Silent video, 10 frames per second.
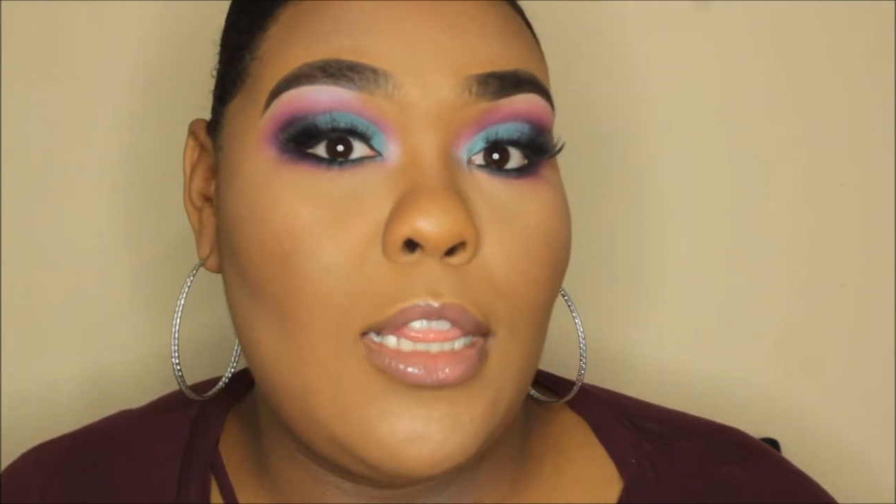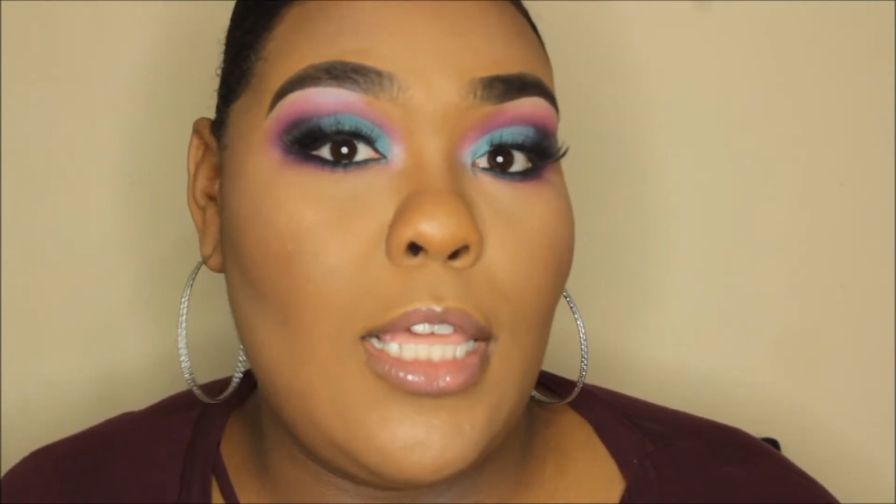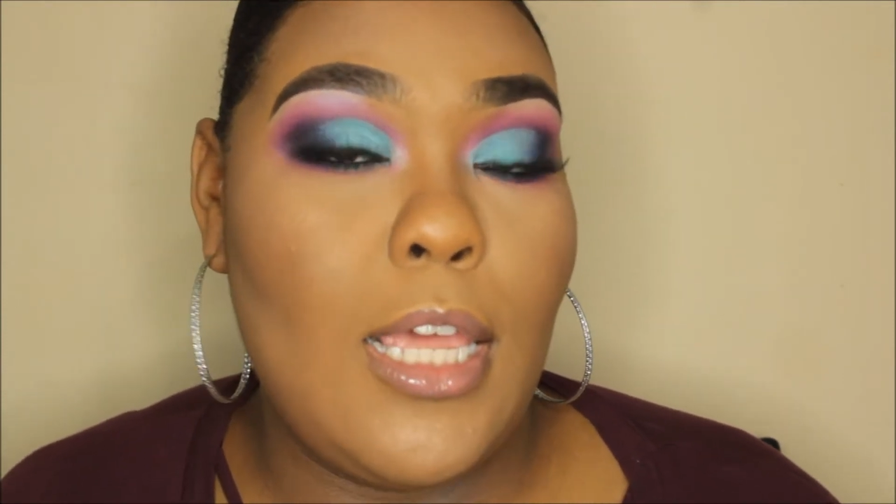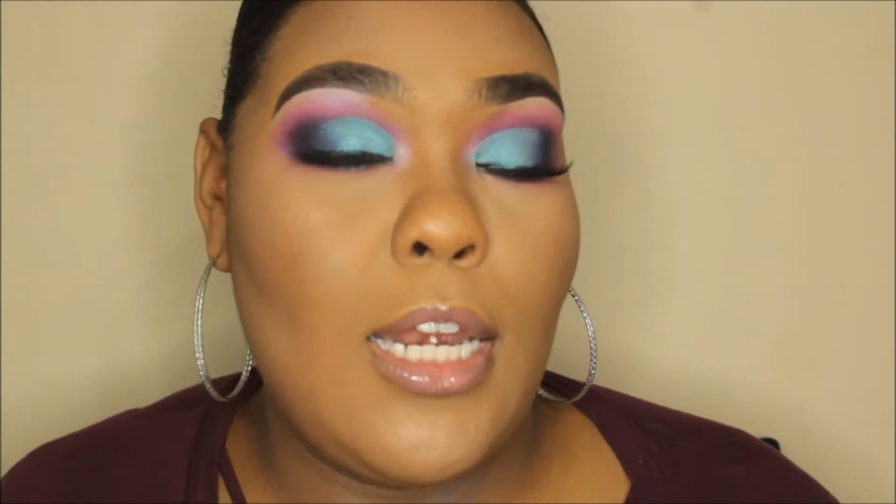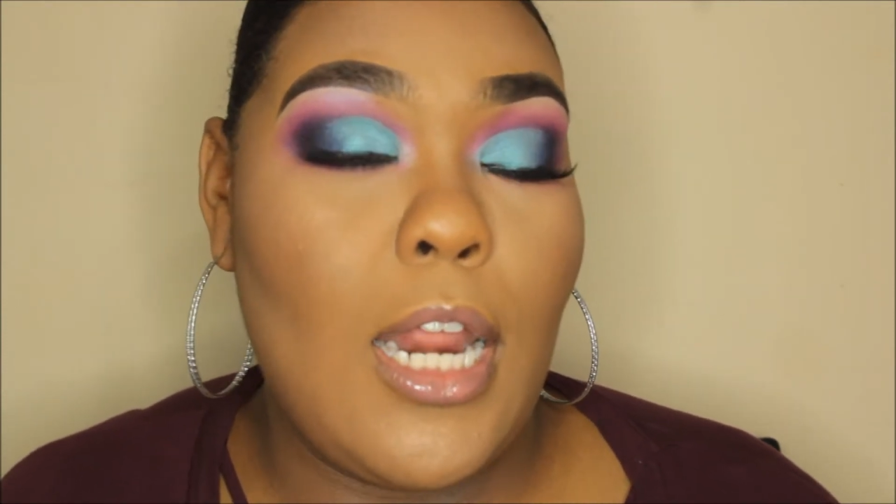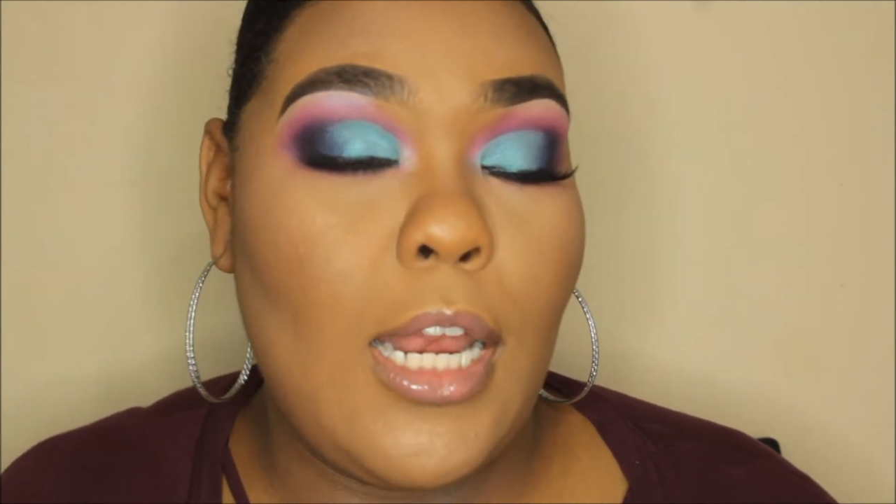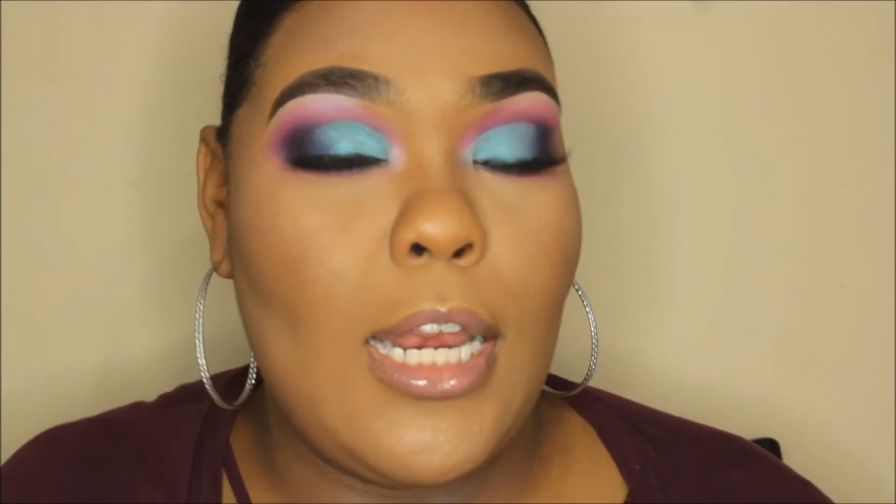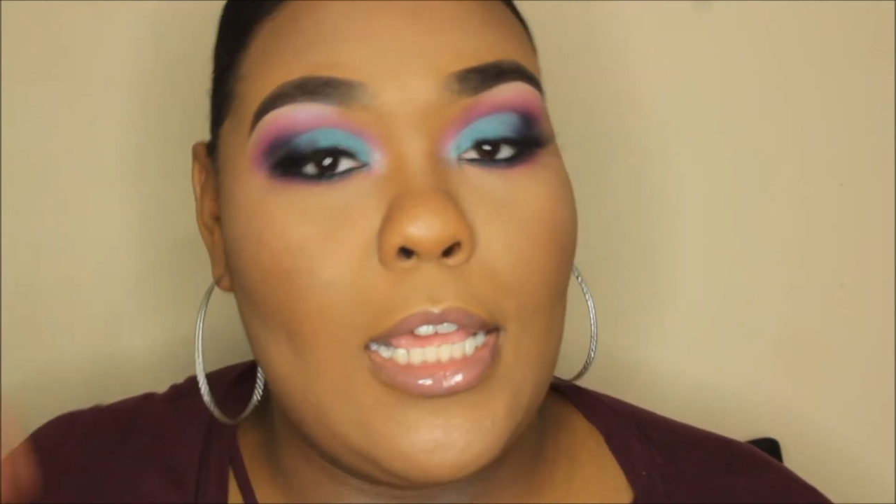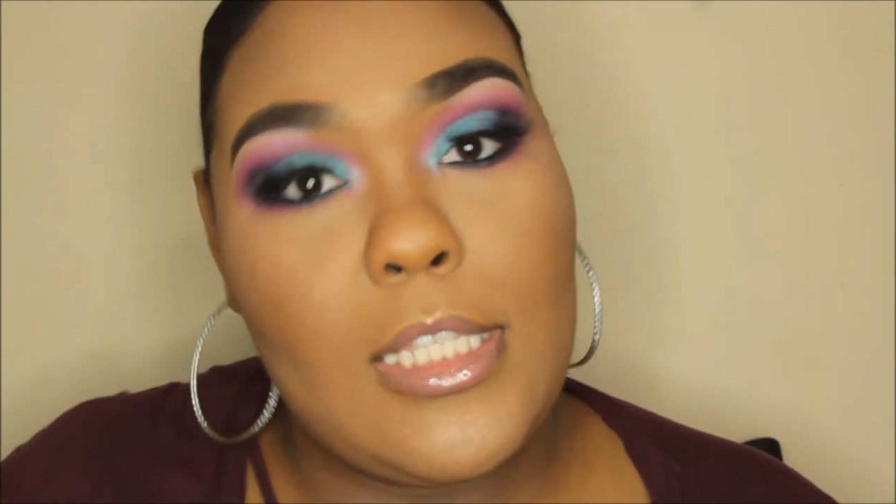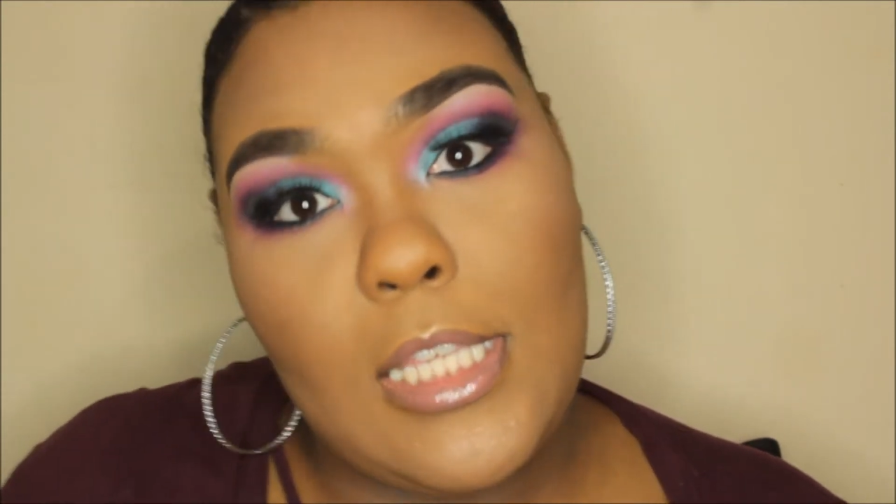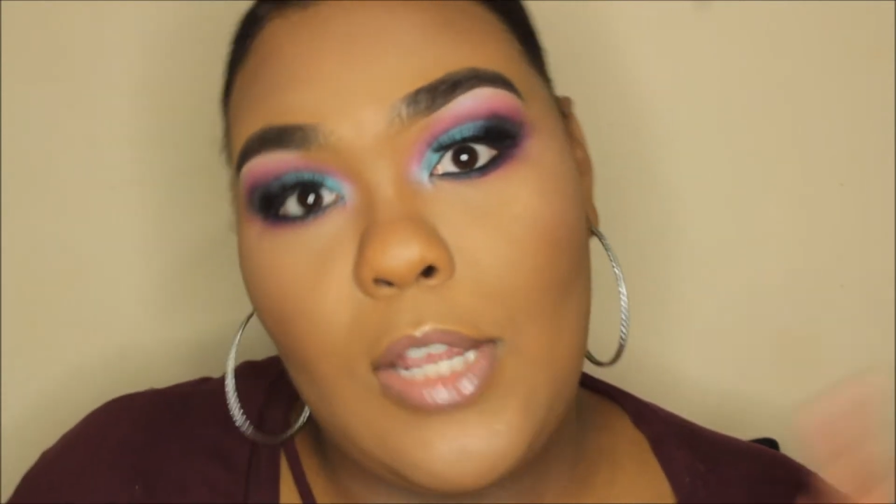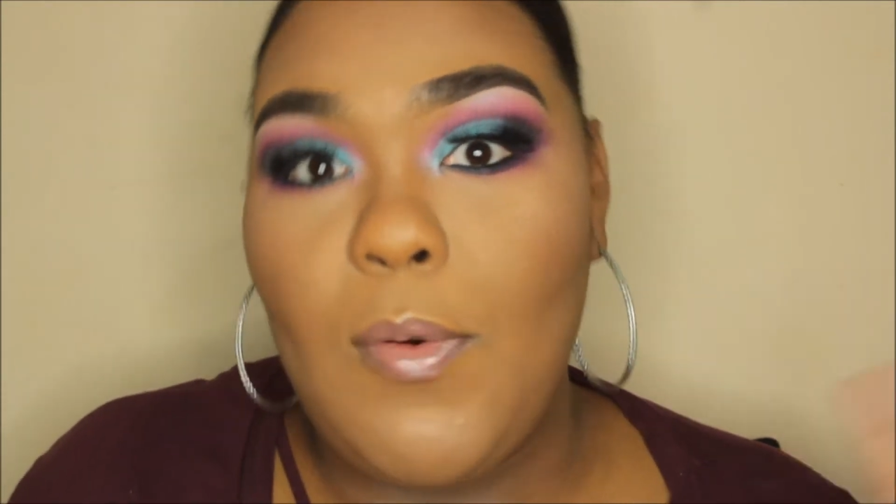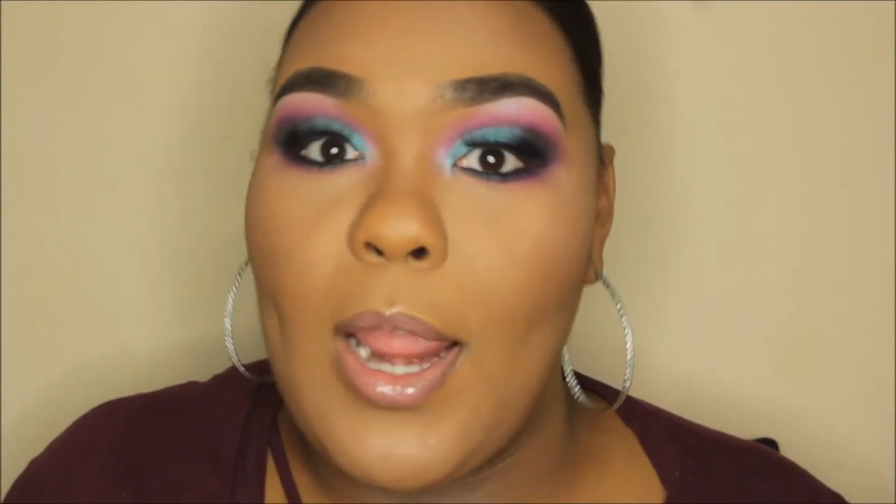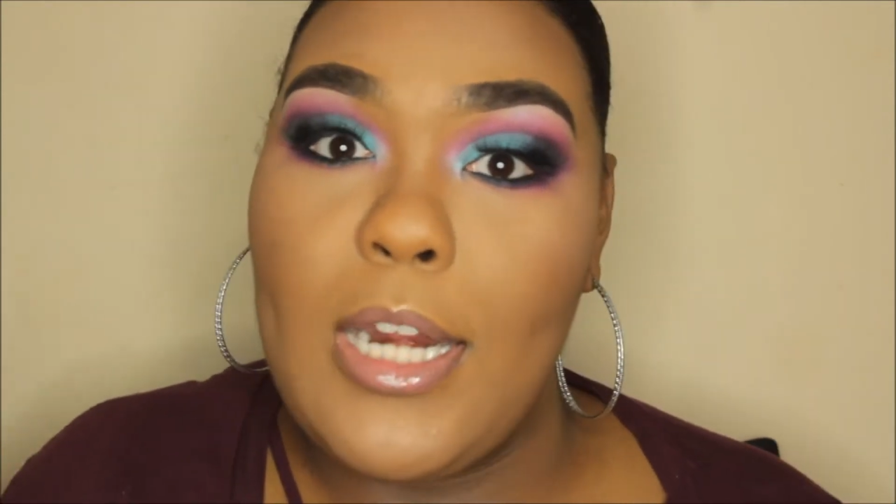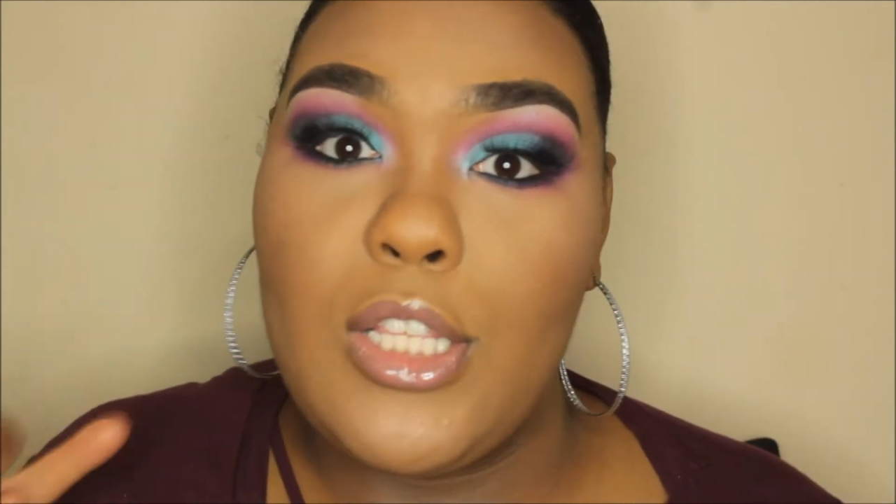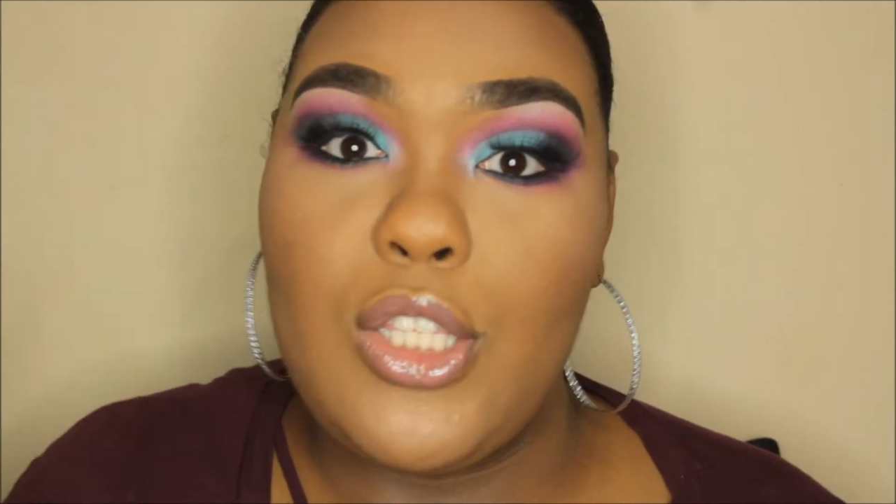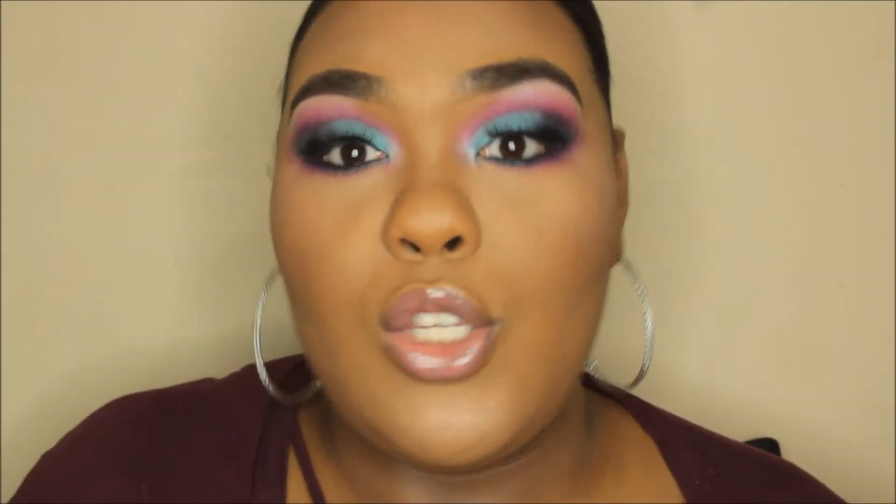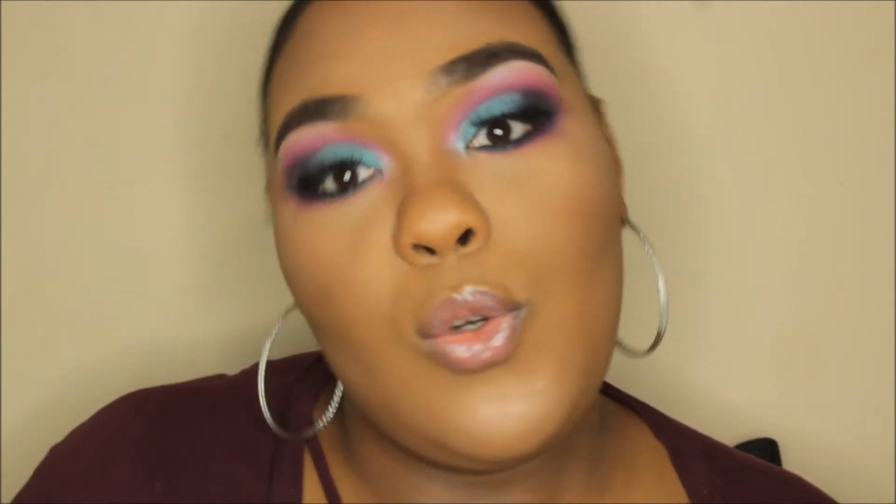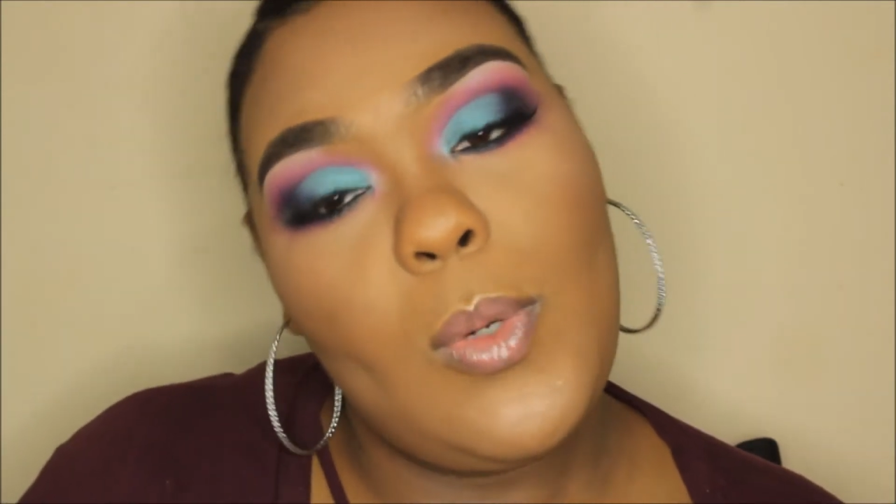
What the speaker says: then let's get right into